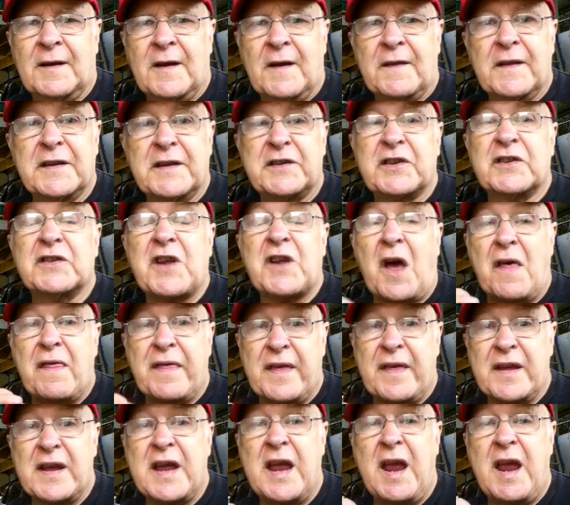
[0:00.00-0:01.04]
This is
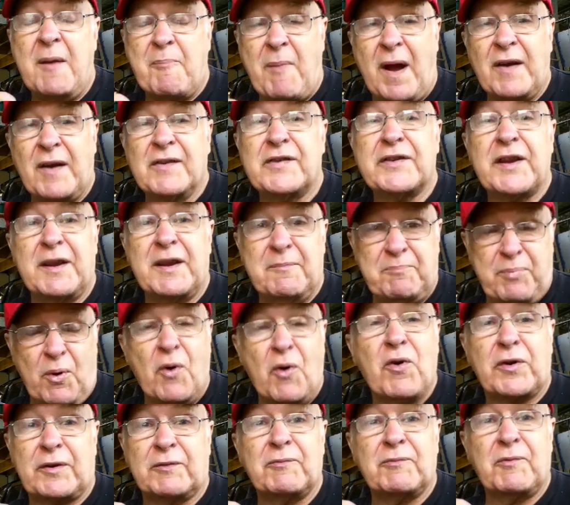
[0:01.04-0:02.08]
the most
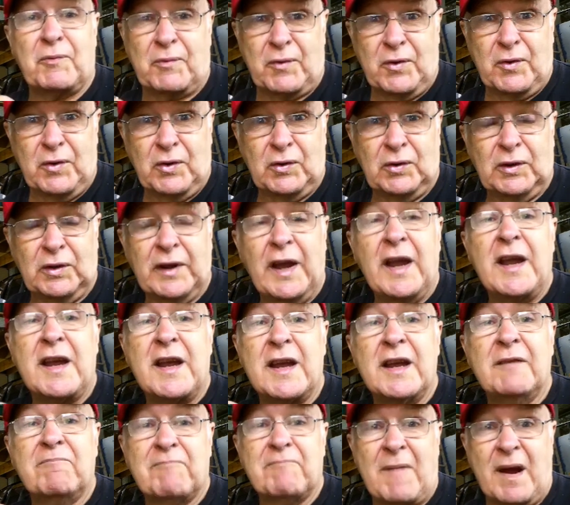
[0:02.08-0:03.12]
important rule
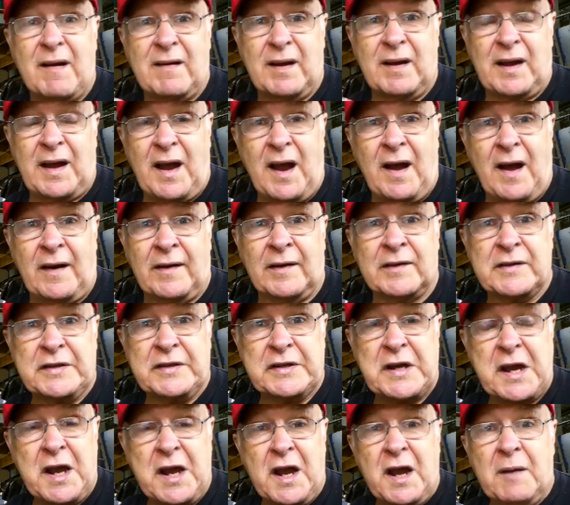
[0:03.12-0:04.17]
in Motorkhanas,
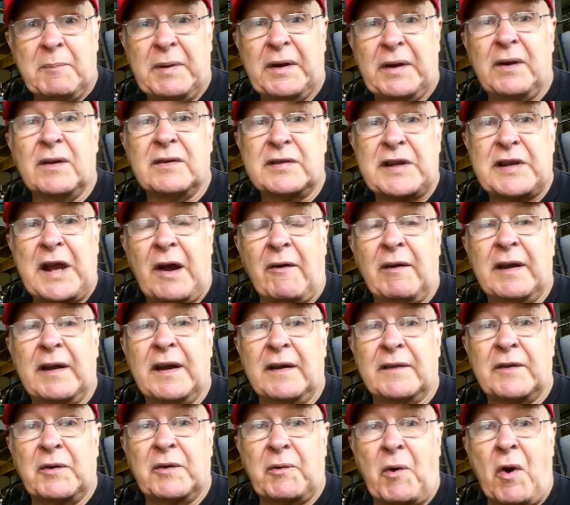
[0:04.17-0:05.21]
because going
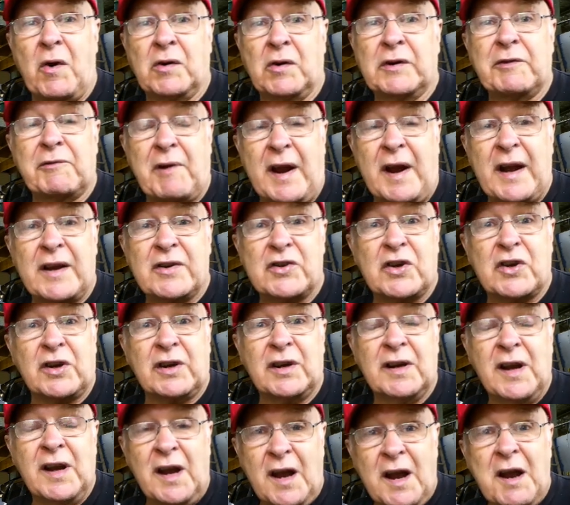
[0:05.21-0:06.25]
in the wrong
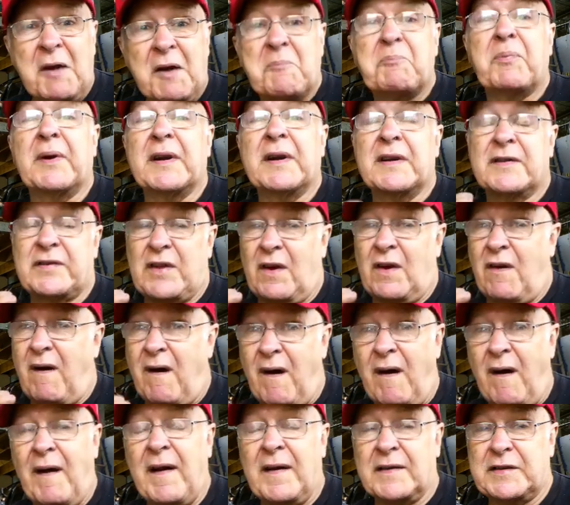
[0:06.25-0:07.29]
direction brings the
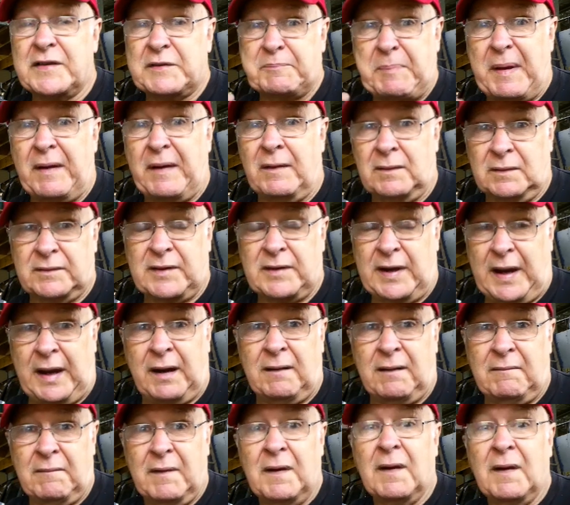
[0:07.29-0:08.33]
highest penalty,
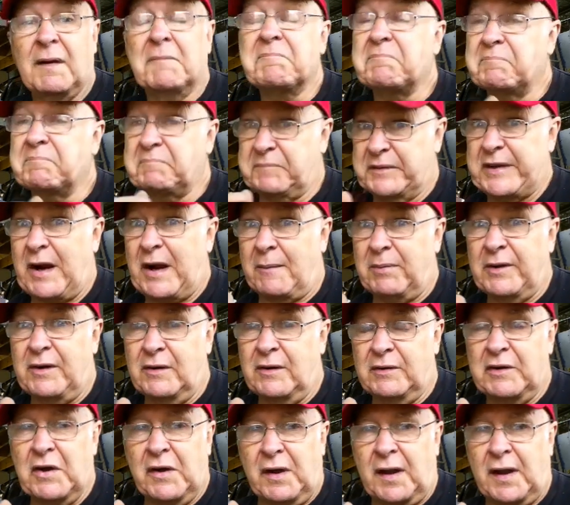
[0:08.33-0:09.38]

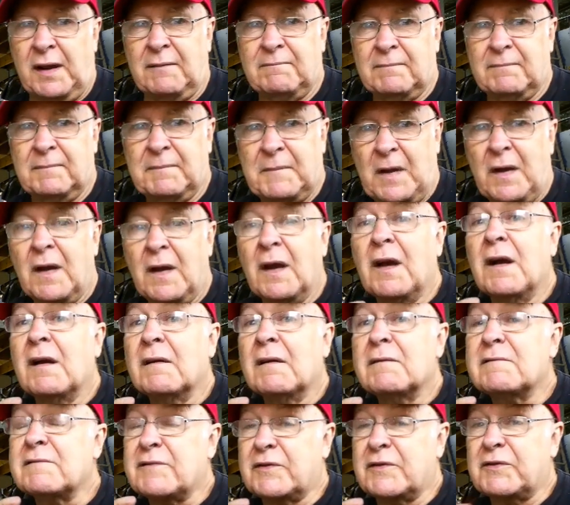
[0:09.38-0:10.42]
WD.
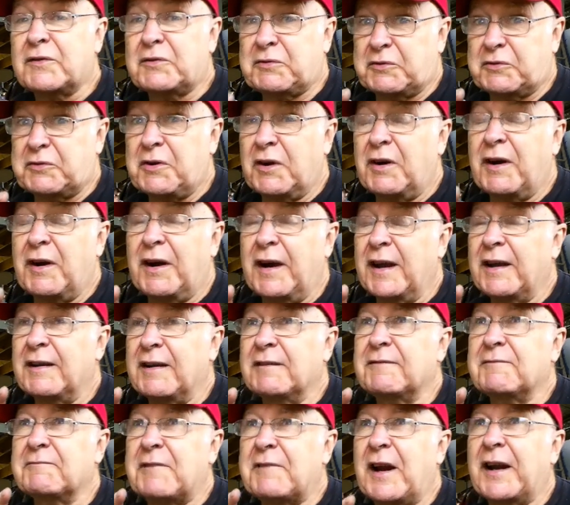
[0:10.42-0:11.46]

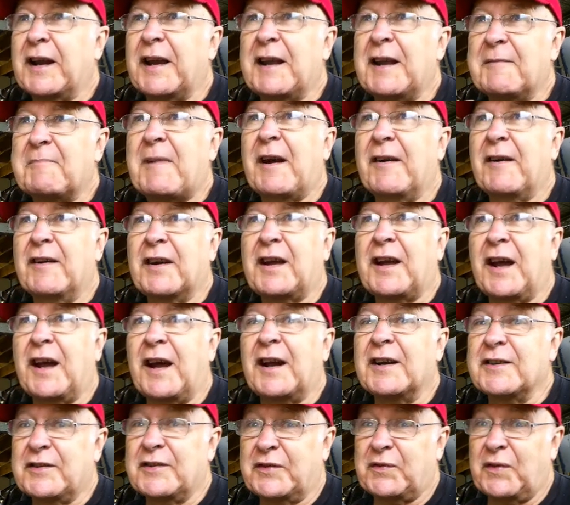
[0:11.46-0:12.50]
Try running in
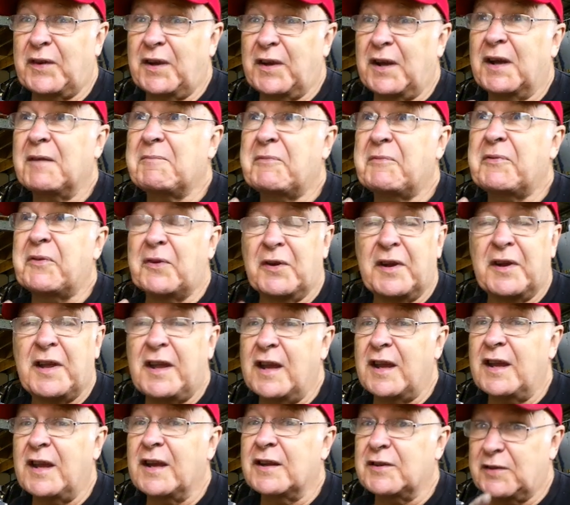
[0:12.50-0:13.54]
Motorkhanas for 30
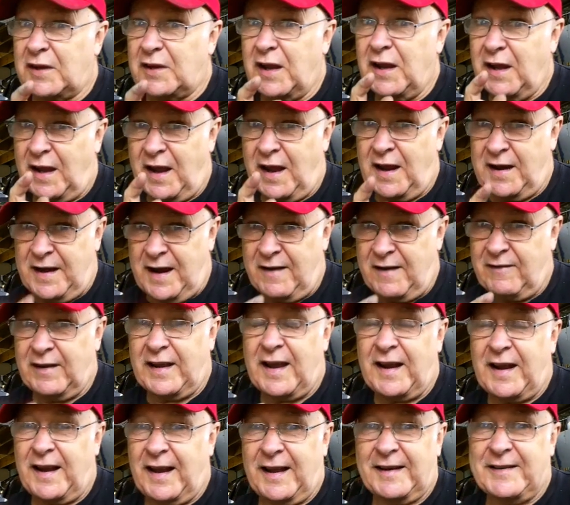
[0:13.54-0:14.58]
years and never
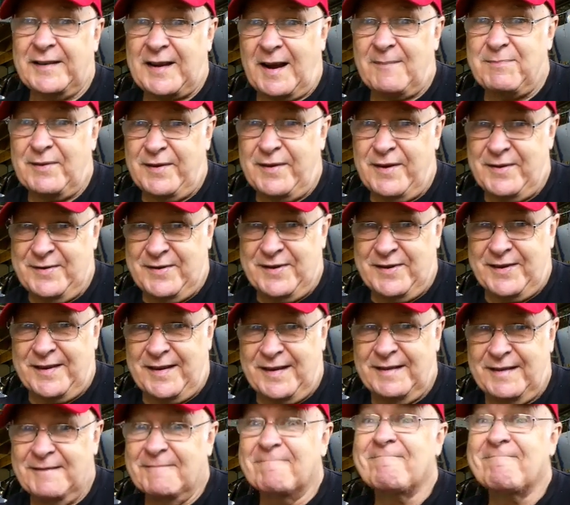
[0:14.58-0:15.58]
getting a WD.